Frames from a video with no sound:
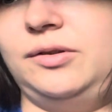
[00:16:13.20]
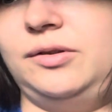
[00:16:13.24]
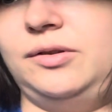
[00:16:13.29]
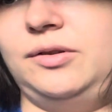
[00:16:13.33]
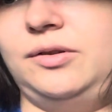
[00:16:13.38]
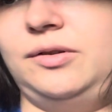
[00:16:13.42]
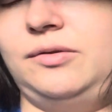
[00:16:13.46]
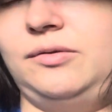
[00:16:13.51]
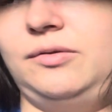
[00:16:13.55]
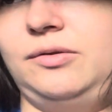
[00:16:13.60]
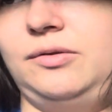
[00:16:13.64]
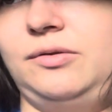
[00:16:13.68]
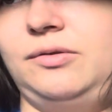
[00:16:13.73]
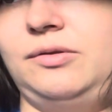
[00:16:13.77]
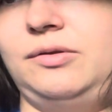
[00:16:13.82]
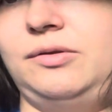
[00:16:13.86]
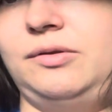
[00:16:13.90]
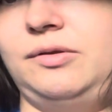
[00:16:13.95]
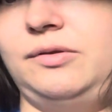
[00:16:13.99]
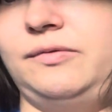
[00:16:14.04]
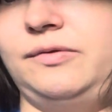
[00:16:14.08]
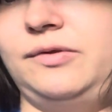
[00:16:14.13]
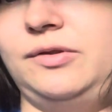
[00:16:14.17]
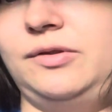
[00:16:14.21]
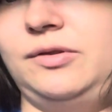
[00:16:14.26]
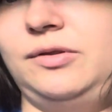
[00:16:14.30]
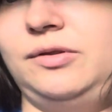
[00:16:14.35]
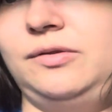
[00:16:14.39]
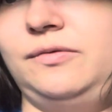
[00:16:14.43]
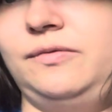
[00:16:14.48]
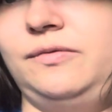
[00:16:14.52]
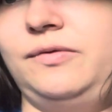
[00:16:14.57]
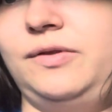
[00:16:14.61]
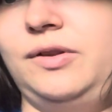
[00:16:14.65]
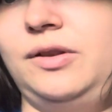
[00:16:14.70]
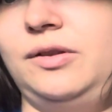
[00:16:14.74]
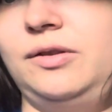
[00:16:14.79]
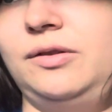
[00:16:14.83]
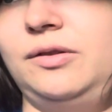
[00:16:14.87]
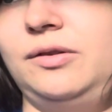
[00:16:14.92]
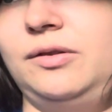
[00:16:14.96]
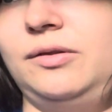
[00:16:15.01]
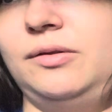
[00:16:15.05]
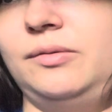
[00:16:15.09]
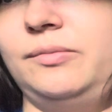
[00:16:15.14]
I don't know how I've got his feet
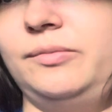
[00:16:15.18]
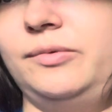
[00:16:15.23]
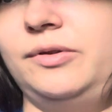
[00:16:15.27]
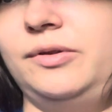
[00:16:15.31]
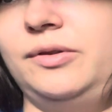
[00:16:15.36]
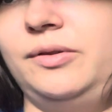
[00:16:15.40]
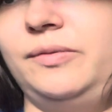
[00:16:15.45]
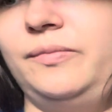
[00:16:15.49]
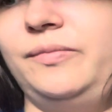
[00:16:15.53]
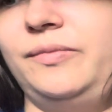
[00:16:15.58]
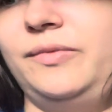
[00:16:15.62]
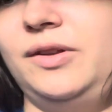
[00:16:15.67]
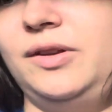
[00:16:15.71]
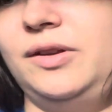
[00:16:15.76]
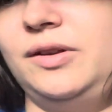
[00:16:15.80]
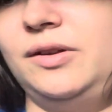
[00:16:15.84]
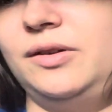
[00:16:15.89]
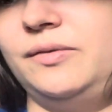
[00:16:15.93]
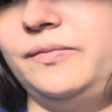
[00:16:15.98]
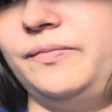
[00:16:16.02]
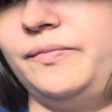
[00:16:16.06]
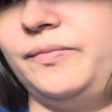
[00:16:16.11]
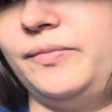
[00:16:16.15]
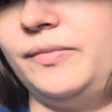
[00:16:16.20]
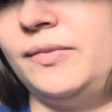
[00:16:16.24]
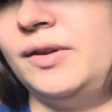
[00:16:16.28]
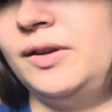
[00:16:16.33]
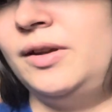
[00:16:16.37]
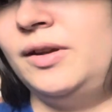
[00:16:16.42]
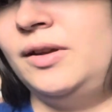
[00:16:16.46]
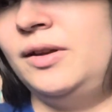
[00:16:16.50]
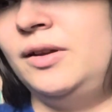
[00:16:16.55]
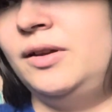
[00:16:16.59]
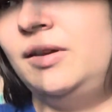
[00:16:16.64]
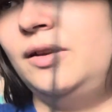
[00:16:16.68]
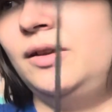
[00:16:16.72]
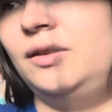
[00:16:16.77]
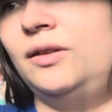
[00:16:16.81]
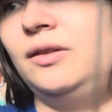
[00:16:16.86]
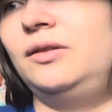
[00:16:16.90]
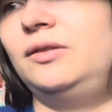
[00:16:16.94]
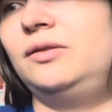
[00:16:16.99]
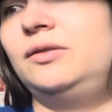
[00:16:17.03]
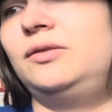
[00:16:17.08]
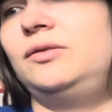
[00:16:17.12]
there, but yeah.
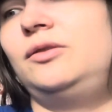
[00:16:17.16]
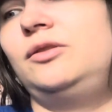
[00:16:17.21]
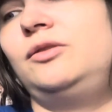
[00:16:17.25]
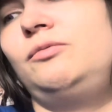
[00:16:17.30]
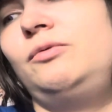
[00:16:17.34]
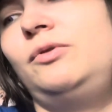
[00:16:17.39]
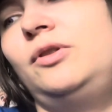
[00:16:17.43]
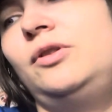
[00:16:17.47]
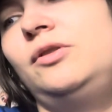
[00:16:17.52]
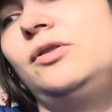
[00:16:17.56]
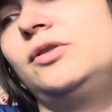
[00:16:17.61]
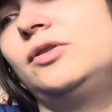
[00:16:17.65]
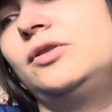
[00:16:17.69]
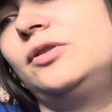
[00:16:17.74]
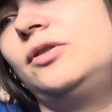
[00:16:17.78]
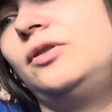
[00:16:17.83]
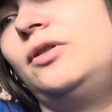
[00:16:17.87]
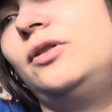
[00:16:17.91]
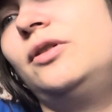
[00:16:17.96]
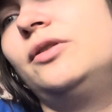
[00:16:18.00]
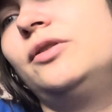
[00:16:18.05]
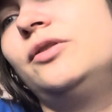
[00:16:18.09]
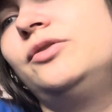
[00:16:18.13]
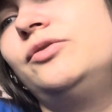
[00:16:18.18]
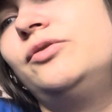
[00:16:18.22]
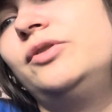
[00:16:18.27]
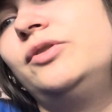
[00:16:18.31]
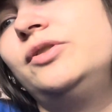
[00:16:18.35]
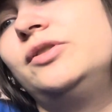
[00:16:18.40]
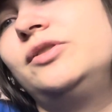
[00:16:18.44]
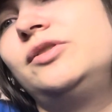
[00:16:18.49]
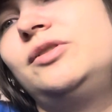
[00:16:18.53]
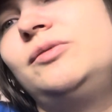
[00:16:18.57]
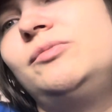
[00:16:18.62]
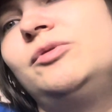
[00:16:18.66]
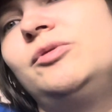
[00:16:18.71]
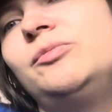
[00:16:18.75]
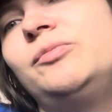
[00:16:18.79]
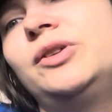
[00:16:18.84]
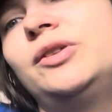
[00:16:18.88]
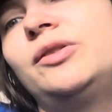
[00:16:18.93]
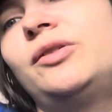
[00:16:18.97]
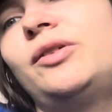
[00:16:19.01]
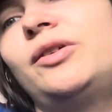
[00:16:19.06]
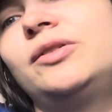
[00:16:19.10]
This one I just got, the joints seem to be
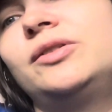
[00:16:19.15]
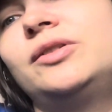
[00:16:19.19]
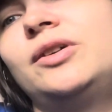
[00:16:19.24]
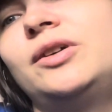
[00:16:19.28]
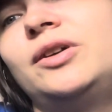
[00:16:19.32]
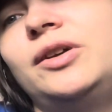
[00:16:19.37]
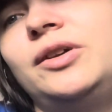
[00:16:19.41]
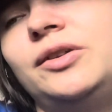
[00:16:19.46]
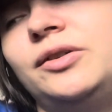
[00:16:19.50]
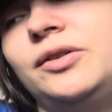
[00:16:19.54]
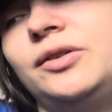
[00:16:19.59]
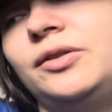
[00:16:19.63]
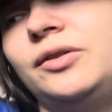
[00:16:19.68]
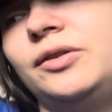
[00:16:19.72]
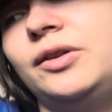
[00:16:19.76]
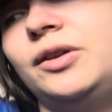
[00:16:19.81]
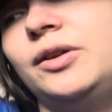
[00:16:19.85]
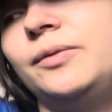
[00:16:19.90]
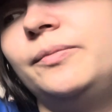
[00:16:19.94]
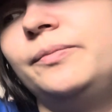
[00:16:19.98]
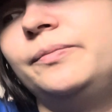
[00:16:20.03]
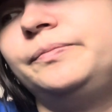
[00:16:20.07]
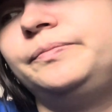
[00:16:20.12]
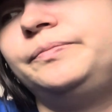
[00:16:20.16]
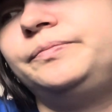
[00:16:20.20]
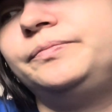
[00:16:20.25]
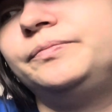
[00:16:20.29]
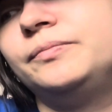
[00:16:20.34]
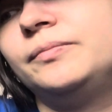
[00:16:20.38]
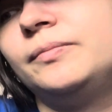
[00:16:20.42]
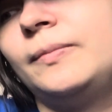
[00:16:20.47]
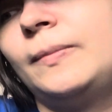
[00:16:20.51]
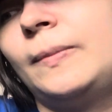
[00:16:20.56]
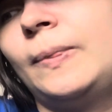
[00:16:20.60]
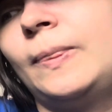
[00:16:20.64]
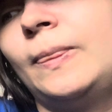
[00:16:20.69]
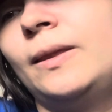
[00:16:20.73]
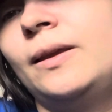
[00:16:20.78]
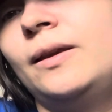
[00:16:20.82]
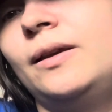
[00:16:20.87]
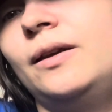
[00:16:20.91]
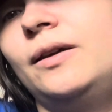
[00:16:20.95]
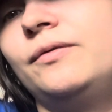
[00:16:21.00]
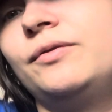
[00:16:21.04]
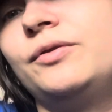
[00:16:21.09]
a lot tighter on him.
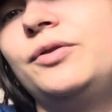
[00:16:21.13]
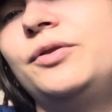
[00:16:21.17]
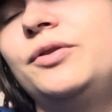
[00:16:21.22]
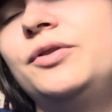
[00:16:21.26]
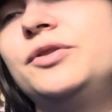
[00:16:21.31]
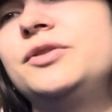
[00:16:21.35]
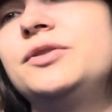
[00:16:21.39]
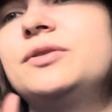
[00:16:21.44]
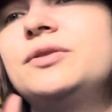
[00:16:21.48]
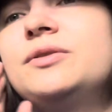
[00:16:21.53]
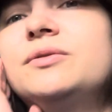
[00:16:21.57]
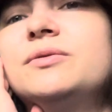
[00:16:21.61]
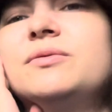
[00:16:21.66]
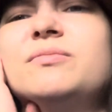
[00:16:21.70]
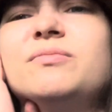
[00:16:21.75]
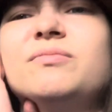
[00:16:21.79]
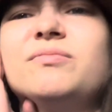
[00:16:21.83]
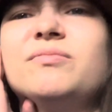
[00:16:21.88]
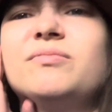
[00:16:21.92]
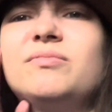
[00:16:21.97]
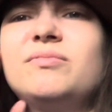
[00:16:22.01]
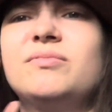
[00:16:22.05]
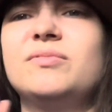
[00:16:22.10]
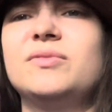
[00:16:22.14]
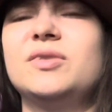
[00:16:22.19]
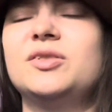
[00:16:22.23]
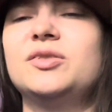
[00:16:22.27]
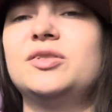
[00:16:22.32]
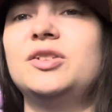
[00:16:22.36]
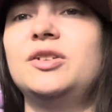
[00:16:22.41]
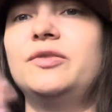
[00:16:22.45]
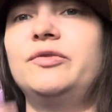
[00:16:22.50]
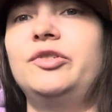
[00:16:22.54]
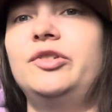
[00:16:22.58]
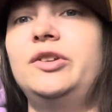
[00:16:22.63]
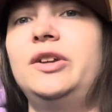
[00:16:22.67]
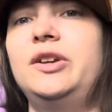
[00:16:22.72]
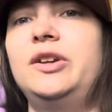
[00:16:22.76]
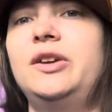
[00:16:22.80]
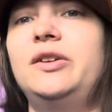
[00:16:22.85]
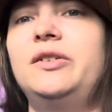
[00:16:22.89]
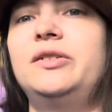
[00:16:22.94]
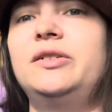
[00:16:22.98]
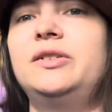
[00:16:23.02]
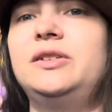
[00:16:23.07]
Of course, there's never any
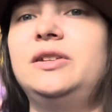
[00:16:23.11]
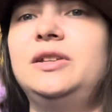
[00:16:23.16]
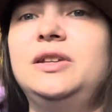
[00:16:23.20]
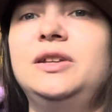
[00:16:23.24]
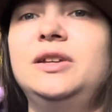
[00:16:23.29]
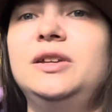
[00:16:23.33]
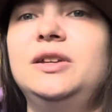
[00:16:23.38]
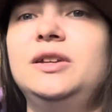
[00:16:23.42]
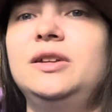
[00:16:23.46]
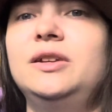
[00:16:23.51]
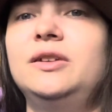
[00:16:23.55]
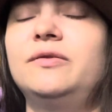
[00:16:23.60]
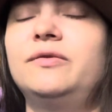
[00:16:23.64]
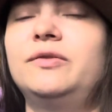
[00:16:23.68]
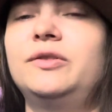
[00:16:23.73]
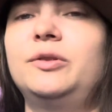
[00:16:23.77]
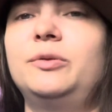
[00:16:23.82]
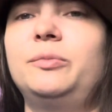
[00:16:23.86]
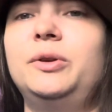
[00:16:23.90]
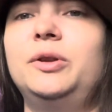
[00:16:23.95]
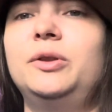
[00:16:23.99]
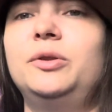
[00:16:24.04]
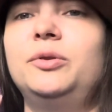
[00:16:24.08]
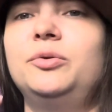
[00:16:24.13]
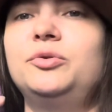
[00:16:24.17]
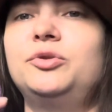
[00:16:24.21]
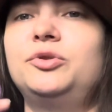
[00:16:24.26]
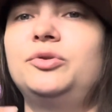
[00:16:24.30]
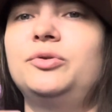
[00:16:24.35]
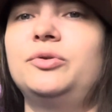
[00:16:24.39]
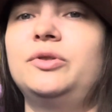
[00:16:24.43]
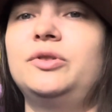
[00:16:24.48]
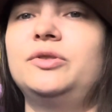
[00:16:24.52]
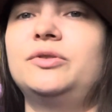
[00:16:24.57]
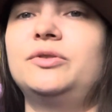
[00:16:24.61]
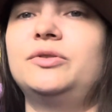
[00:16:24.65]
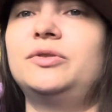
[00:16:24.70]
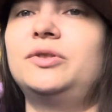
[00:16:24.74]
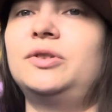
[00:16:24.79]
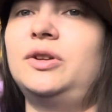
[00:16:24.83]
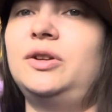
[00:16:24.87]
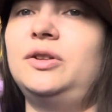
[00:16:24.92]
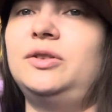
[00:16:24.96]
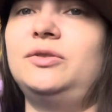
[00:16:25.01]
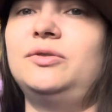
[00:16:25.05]
guarantee if there'll be loose joints or
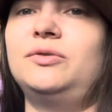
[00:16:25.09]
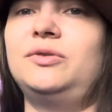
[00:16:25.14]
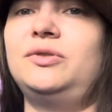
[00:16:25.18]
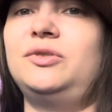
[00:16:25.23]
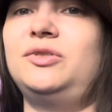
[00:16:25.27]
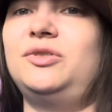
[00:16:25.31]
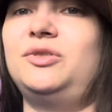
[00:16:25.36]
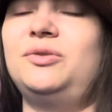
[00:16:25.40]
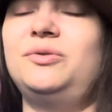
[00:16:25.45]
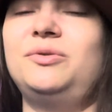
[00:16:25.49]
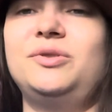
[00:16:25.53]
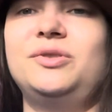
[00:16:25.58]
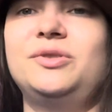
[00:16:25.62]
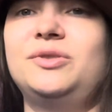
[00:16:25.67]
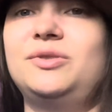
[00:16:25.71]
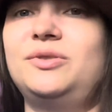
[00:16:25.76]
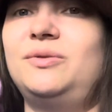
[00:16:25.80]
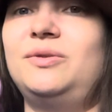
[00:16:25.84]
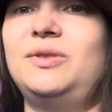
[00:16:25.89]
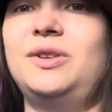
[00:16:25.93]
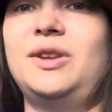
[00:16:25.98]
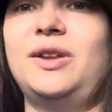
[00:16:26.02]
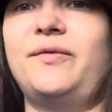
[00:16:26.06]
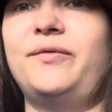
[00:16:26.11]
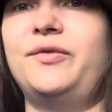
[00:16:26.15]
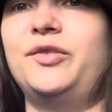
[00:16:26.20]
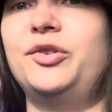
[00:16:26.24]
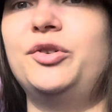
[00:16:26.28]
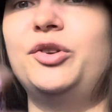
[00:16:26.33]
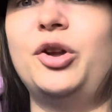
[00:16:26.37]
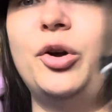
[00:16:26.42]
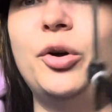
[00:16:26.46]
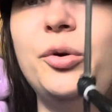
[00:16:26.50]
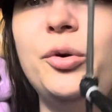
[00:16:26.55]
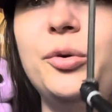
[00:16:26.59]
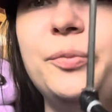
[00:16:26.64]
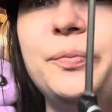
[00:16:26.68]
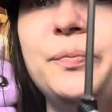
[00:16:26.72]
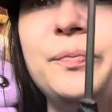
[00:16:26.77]
tight joints. You just never know.